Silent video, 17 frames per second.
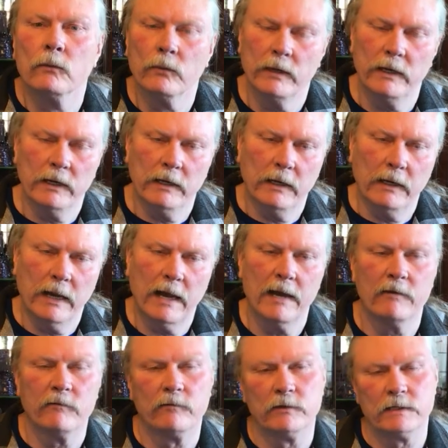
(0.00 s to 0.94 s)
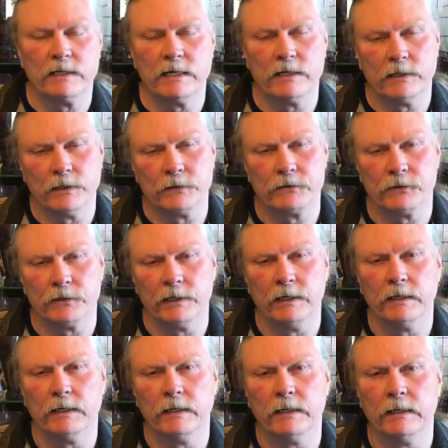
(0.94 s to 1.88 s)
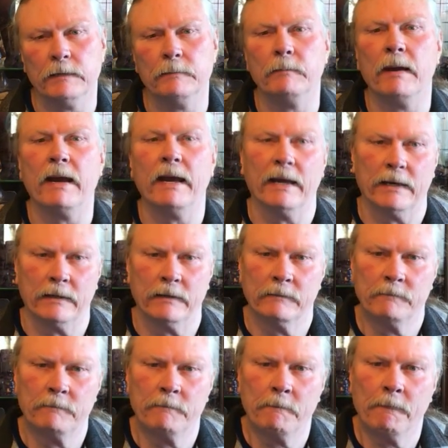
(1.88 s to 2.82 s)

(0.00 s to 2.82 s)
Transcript: We have a tendency in man